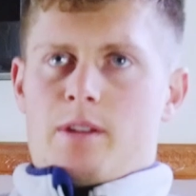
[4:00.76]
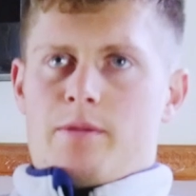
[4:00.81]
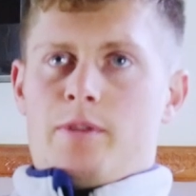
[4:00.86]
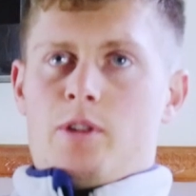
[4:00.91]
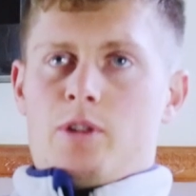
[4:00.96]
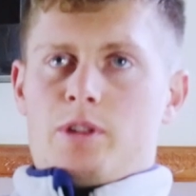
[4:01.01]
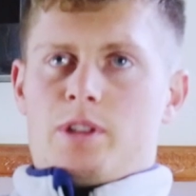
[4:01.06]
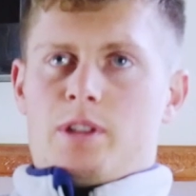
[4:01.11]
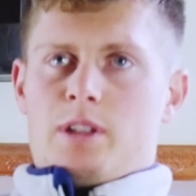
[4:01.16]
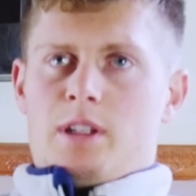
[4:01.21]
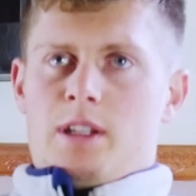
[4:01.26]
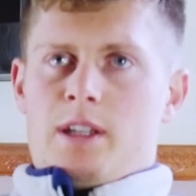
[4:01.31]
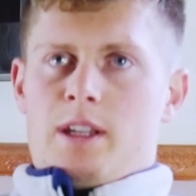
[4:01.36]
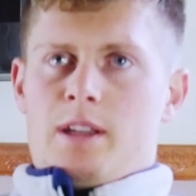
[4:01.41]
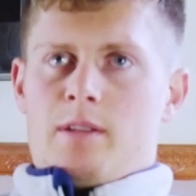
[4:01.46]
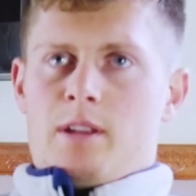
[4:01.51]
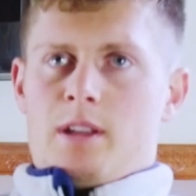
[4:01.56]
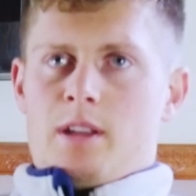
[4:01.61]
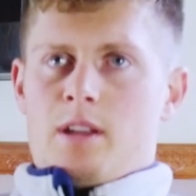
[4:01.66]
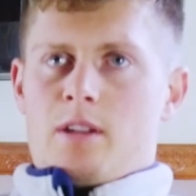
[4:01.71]

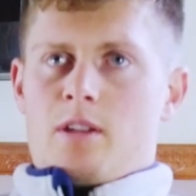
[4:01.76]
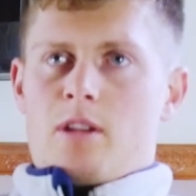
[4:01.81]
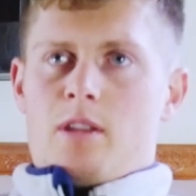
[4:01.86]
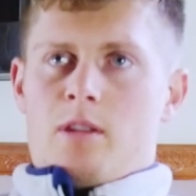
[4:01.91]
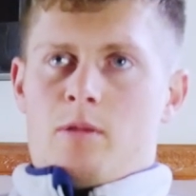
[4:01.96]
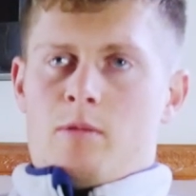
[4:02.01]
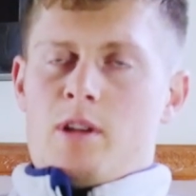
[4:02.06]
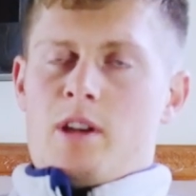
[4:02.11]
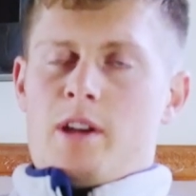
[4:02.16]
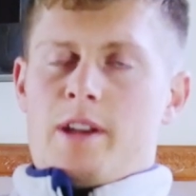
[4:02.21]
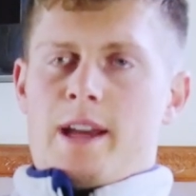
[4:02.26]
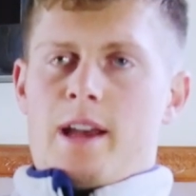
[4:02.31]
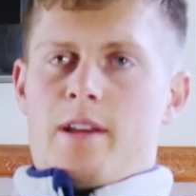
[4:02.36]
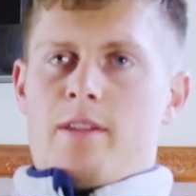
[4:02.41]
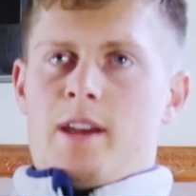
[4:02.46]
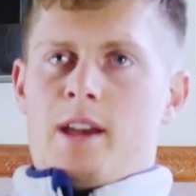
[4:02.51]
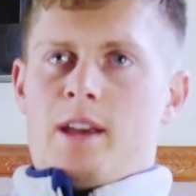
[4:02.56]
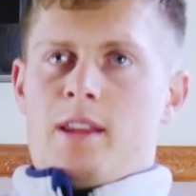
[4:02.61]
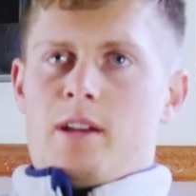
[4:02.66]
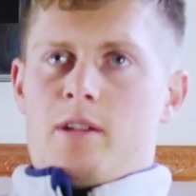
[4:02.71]
fortunately, got the word
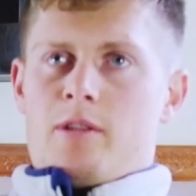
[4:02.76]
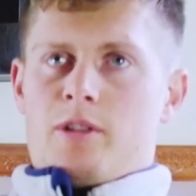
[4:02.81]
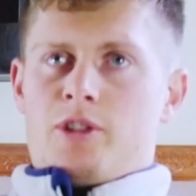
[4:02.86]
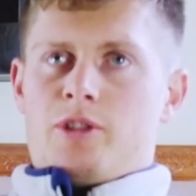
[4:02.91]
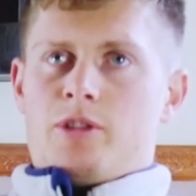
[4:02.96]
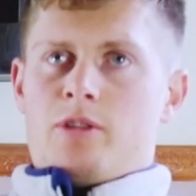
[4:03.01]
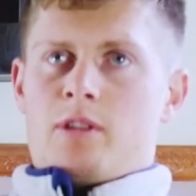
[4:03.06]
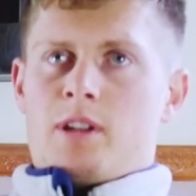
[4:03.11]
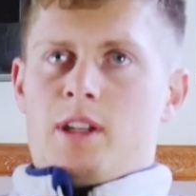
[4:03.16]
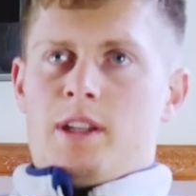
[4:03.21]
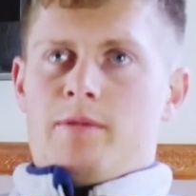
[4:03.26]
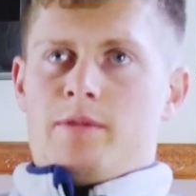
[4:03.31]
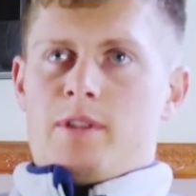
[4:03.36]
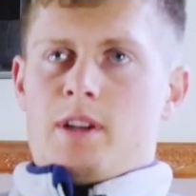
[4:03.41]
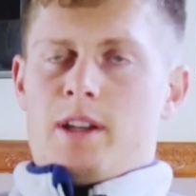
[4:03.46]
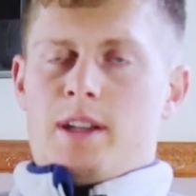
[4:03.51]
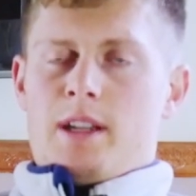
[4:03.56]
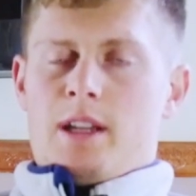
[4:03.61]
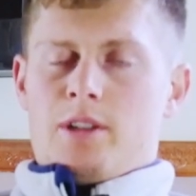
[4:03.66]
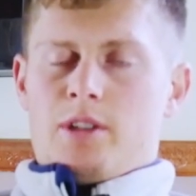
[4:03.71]
out there that I was struggling
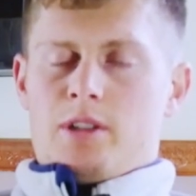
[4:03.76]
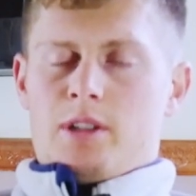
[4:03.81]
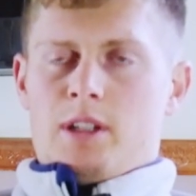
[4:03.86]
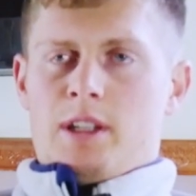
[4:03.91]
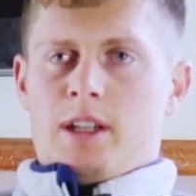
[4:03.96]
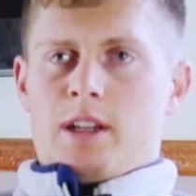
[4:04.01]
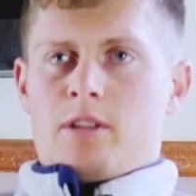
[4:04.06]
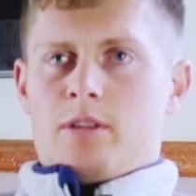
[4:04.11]
financially.